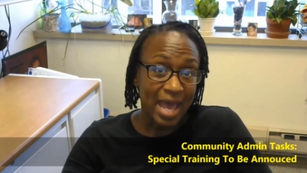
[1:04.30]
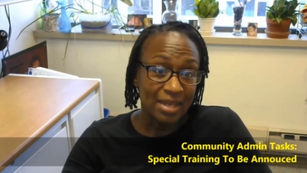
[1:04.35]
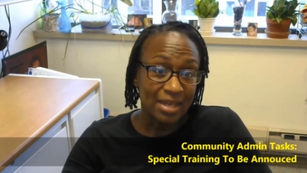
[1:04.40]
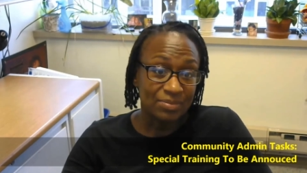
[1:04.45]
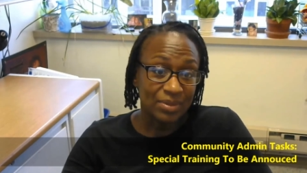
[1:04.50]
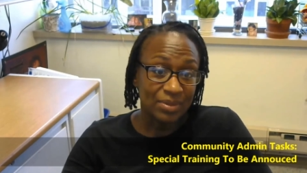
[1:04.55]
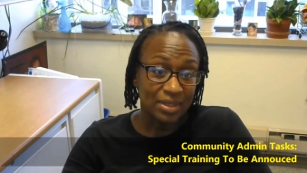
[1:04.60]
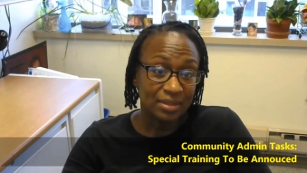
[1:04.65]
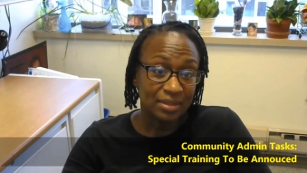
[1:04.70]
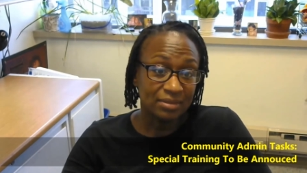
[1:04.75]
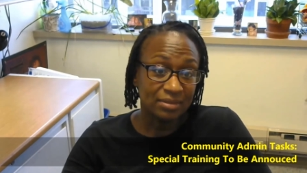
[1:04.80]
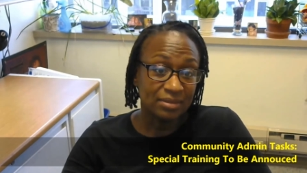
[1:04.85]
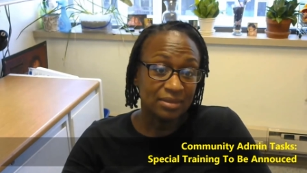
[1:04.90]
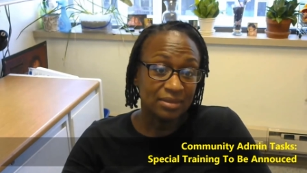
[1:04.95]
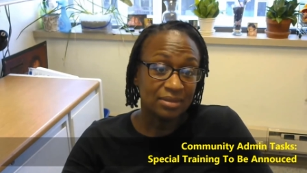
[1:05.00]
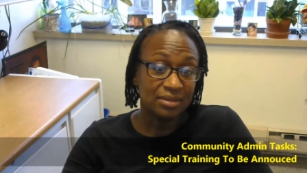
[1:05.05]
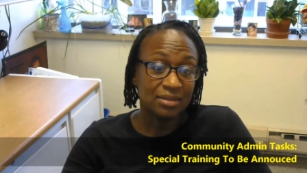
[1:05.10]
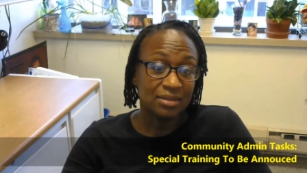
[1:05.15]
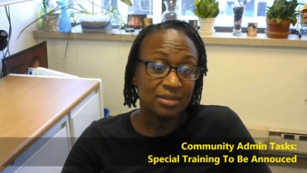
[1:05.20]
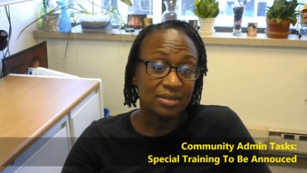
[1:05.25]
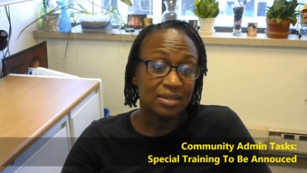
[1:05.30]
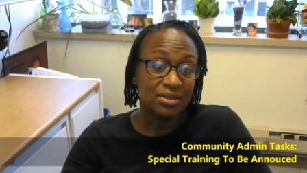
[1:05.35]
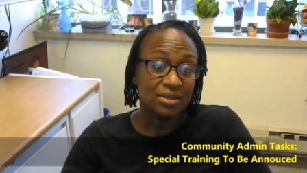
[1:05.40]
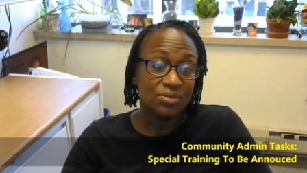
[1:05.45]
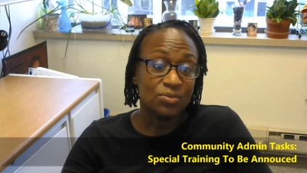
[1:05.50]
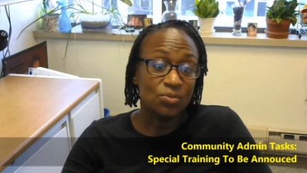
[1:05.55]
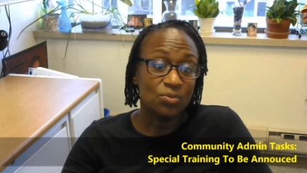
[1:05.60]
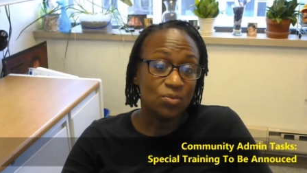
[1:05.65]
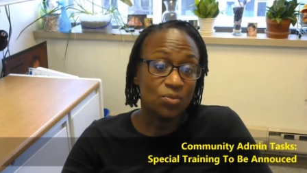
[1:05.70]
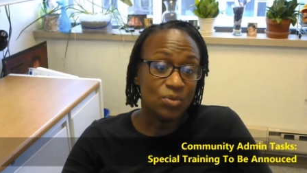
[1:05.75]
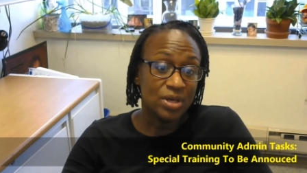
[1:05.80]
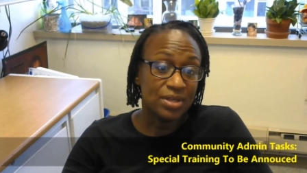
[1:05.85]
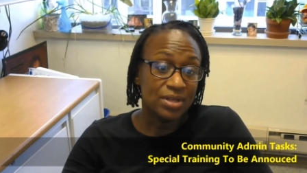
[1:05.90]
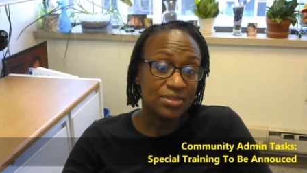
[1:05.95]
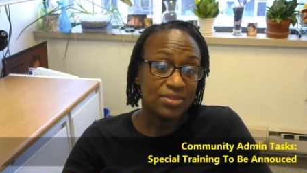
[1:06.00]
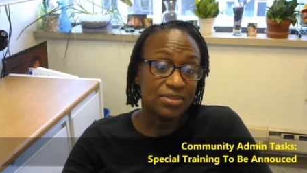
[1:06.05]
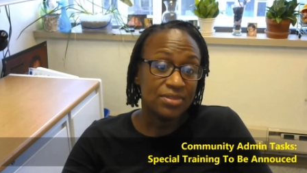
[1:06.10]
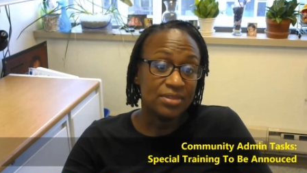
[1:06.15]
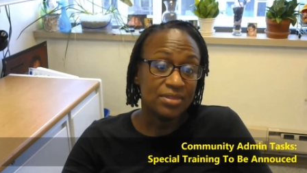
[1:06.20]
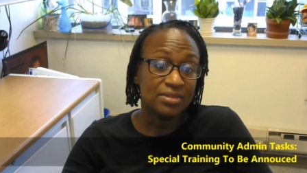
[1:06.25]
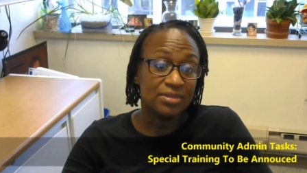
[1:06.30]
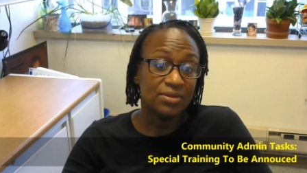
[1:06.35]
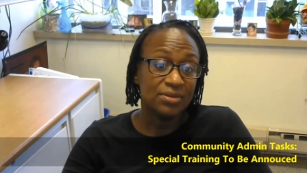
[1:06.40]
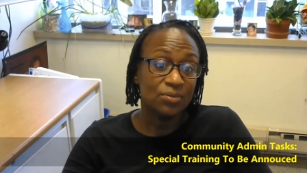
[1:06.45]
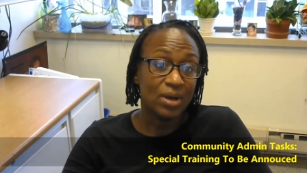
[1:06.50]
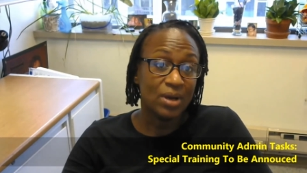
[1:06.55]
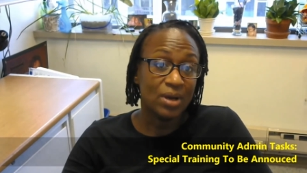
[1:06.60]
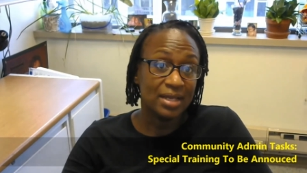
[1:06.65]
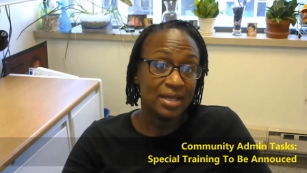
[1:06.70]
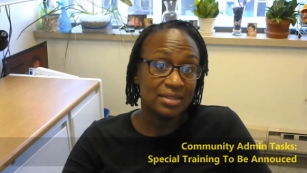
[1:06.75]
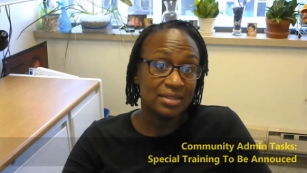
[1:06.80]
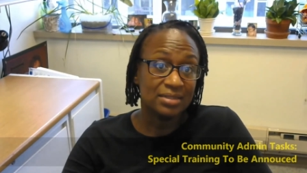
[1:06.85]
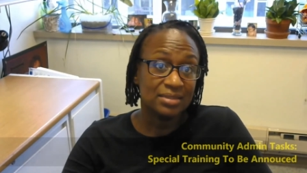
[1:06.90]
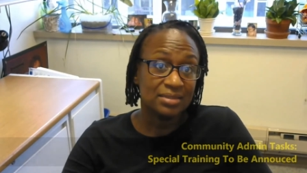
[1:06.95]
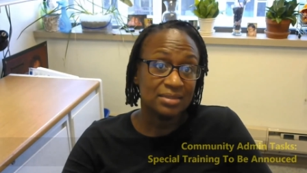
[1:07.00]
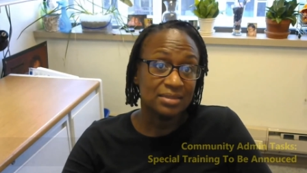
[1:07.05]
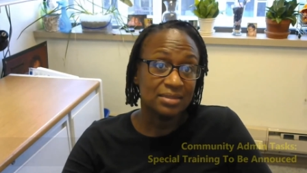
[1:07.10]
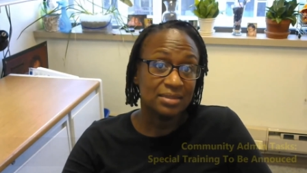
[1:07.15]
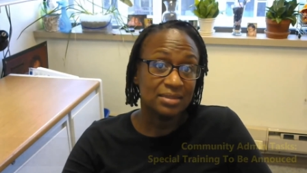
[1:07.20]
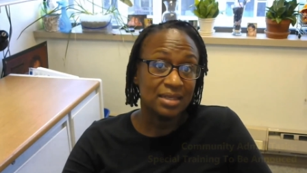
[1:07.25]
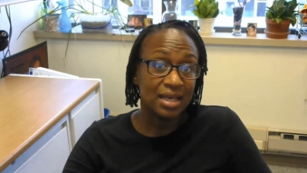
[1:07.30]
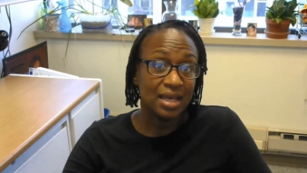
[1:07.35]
admin with the rights